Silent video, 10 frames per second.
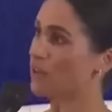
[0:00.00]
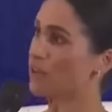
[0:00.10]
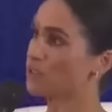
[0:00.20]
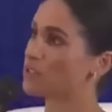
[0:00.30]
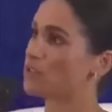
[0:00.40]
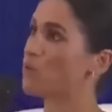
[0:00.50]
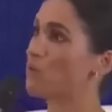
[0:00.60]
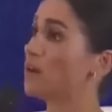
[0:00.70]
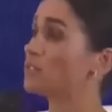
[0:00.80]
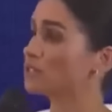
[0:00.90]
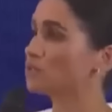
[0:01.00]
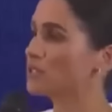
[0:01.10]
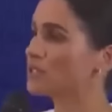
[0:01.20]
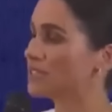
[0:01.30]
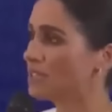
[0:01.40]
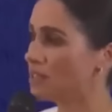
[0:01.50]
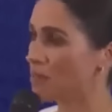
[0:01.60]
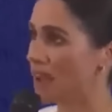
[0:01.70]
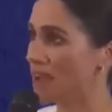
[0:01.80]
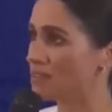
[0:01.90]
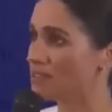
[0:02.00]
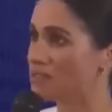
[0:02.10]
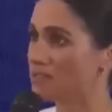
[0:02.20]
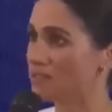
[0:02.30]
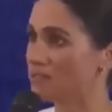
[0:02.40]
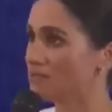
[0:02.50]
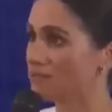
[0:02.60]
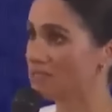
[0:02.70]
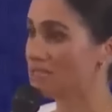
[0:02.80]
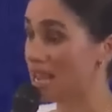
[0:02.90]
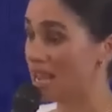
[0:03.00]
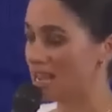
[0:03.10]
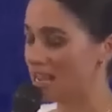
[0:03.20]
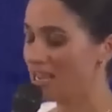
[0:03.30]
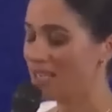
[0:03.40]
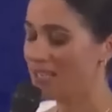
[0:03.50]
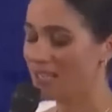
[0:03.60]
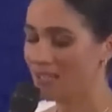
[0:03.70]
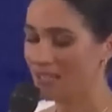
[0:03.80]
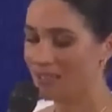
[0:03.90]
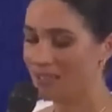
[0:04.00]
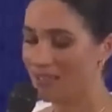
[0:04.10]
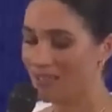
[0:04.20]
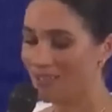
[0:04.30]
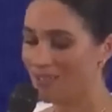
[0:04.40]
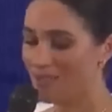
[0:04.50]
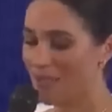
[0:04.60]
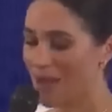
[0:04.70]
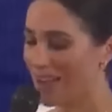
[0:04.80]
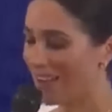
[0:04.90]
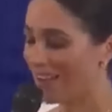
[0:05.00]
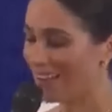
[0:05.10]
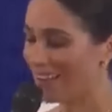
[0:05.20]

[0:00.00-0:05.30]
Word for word: and more concerned with their penchant for self-promotion at the expense